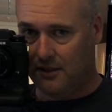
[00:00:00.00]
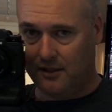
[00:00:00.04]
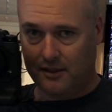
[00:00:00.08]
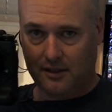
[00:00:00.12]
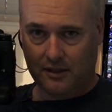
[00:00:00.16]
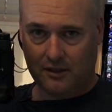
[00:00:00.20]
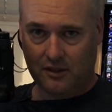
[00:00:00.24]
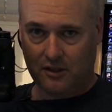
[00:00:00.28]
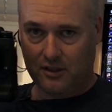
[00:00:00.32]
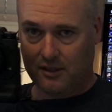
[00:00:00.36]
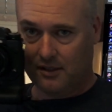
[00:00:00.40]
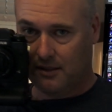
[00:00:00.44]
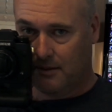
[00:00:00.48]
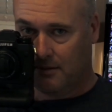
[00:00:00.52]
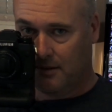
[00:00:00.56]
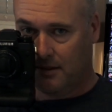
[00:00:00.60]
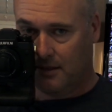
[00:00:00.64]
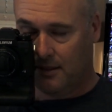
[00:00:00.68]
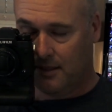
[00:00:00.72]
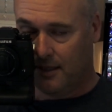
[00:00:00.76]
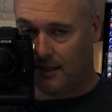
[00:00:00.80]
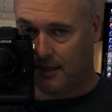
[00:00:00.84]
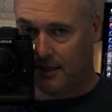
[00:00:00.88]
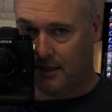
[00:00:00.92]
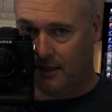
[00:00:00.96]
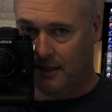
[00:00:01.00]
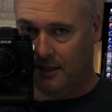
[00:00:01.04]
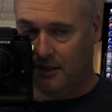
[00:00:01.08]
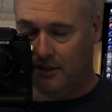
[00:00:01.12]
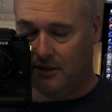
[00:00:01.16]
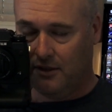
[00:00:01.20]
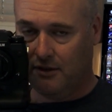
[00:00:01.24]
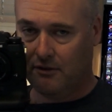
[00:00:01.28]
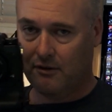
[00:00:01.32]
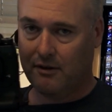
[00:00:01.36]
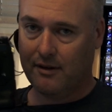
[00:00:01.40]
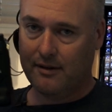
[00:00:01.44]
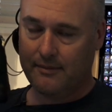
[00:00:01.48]
You can just tuck it
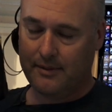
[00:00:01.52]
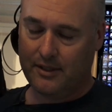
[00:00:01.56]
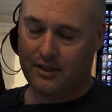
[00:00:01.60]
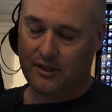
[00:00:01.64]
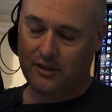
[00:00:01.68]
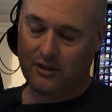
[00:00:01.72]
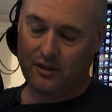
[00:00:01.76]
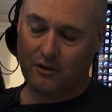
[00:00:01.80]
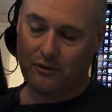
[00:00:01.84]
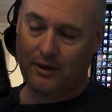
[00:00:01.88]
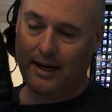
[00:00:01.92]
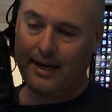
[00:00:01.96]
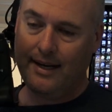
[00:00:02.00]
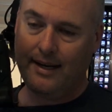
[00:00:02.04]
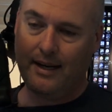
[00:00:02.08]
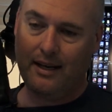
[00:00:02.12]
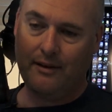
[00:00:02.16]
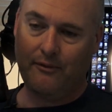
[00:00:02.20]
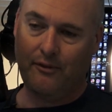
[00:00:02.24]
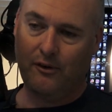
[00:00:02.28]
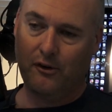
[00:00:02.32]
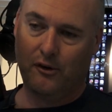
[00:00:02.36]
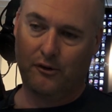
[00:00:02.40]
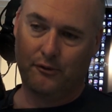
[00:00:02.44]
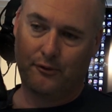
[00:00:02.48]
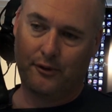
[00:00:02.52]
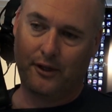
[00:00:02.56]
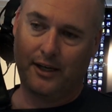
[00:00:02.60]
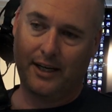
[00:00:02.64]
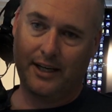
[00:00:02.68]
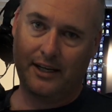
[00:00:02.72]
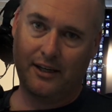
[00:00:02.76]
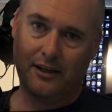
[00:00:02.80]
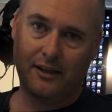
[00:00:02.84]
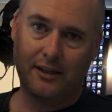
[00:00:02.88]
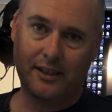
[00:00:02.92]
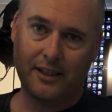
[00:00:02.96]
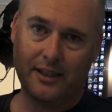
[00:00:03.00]
into your eye, which is great if you're
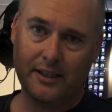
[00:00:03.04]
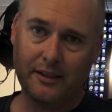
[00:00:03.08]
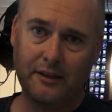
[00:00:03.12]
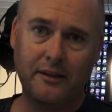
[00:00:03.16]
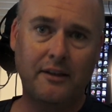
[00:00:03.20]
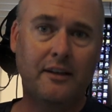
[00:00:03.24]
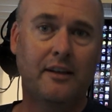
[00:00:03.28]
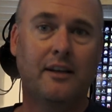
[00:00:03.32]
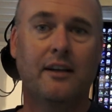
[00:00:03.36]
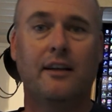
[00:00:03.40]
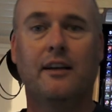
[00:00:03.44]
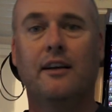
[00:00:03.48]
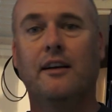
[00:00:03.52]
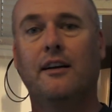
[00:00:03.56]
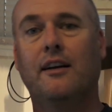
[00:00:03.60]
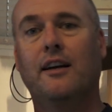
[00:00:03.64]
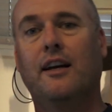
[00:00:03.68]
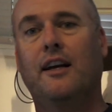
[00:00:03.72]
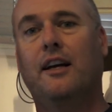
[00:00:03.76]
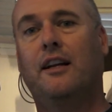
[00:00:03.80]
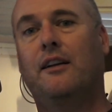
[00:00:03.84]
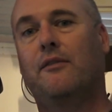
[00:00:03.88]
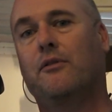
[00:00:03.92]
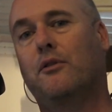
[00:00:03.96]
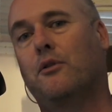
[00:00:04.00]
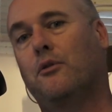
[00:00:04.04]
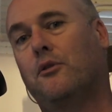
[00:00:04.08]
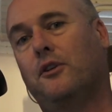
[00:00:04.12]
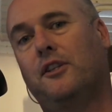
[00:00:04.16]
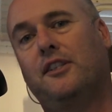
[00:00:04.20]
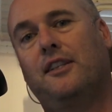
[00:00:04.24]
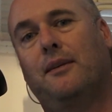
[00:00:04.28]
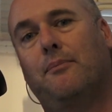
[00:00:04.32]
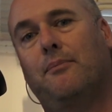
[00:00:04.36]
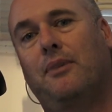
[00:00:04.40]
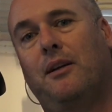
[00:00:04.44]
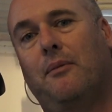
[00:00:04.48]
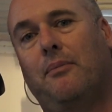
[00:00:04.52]
right-eyed, and of course
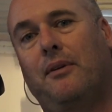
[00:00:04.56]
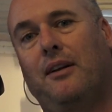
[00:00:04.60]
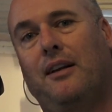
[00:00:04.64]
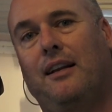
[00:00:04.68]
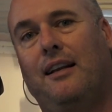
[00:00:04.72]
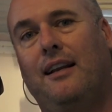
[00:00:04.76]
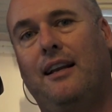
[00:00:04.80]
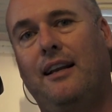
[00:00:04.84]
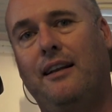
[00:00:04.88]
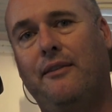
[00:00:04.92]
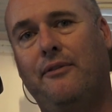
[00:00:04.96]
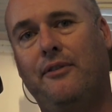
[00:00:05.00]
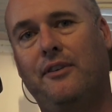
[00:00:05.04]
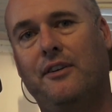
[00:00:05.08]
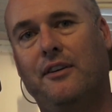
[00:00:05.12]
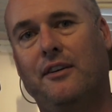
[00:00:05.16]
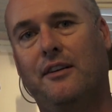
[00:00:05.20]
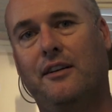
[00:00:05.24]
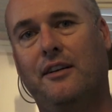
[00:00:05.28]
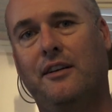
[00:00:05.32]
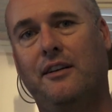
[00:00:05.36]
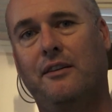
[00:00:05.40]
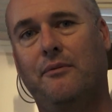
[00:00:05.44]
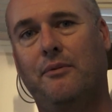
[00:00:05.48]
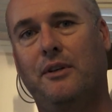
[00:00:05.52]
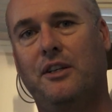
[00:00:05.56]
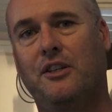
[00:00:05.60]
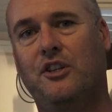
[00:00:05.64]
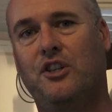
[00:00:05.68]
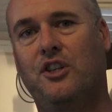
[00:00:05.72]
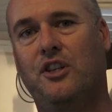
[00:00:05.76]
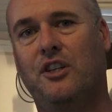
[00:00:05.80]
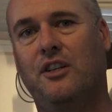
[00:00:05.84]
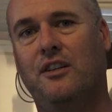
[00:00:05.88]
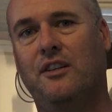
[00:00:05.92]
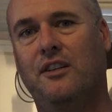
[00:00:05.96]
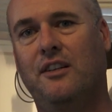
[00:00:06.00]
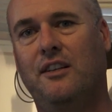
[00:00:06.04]
some people are left-eyed,
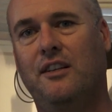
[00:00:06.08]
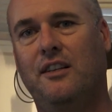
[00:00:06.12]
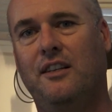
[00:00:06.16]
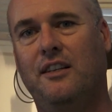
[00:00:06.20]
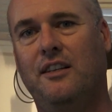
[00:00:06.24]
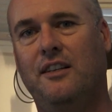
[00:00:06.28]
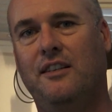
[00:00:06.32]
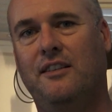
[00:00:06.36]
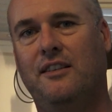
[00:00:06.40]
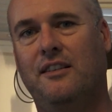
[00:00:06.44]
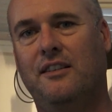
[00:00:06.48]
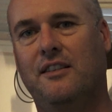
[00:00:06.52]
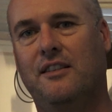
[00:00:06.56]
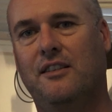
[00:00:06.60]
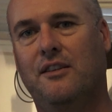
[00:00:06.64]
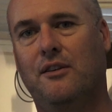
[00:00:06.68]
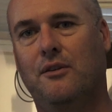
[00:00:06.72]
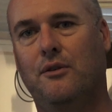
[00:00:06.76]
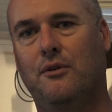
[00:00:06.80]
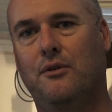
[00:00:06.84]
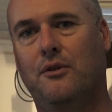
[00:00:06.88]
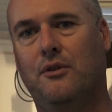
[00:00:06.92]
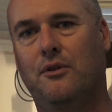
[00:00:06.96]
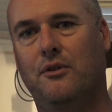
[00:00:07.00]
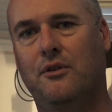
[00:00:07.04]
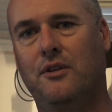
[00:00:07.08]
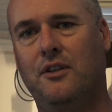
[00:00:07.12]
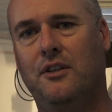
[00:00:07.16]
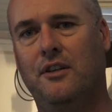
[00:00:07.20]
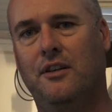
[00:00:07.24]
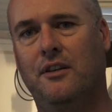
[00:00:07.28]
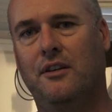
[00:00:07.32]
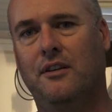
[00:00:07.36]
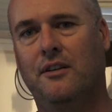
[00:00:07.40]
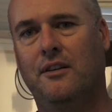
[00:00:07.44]
which isn't so good.